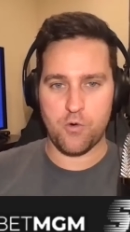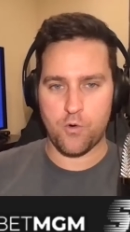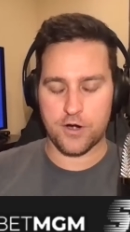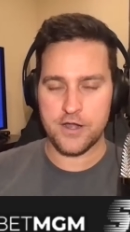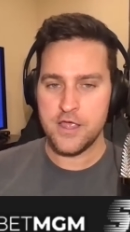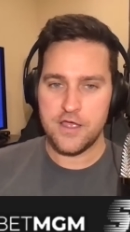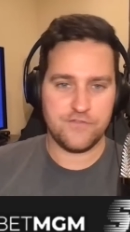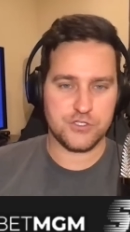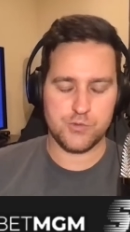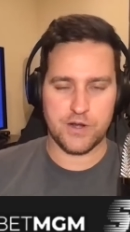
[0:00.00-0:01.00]
Or if you
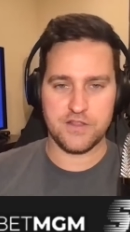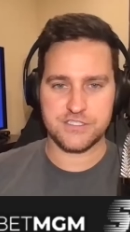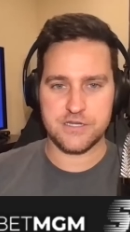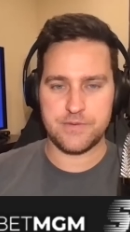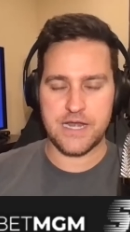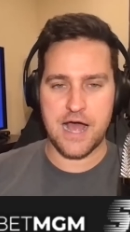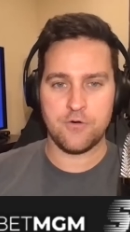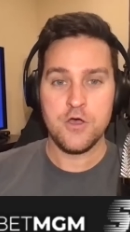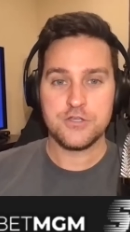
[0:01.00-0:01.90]
just want to listen to me now,